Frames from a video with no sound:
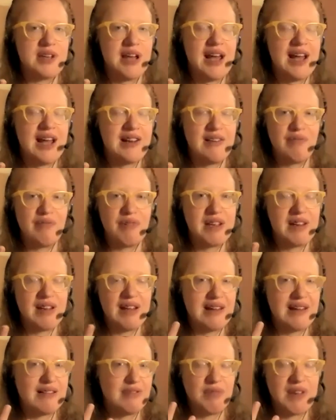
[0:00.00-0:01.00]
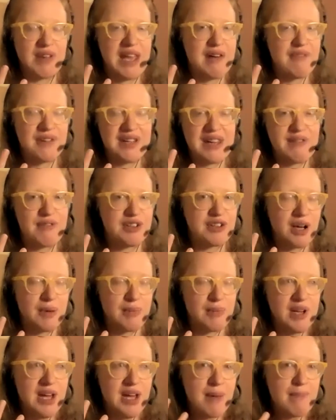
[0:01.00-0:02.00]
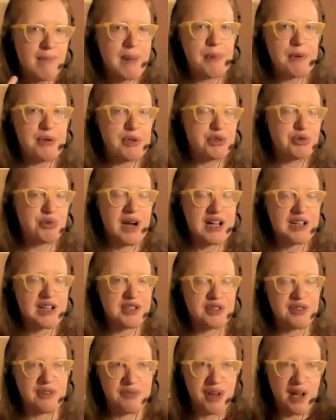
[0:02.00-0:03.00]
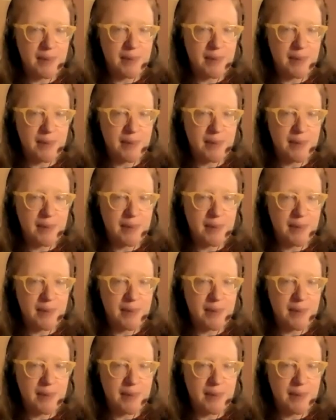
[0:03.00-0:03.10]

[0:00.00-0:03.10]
And we haven't even people who try to sort of